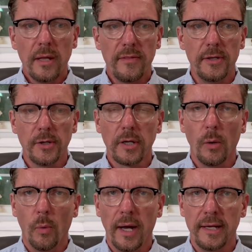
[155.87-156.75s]
then you're going to
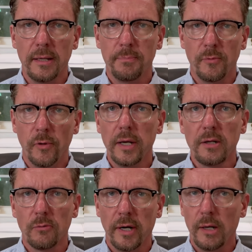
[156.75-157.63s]
wind up running
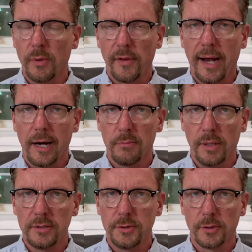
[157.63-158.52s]
around with a higher
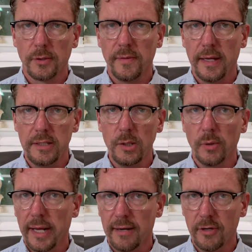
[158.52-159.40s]
blood sugar than you
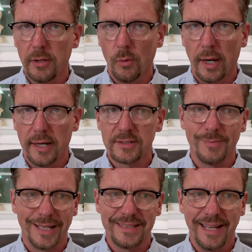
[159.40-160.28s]
would have otherwise
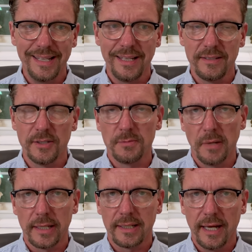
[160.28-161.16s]
by taking this
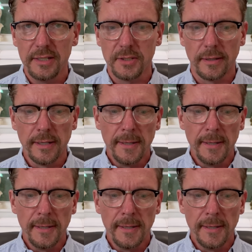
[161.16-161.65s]
medication.